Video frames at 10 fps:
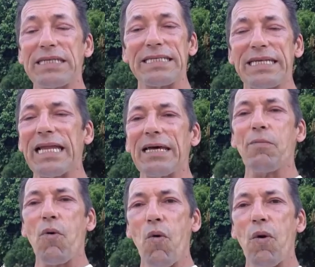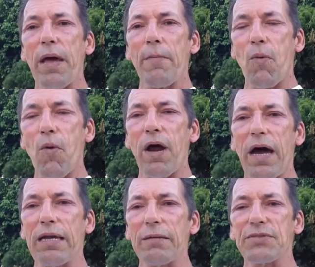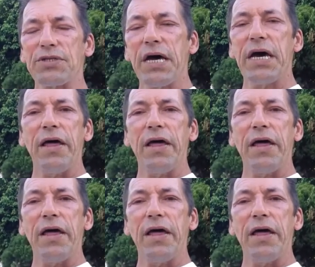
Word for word: and selling more and more items.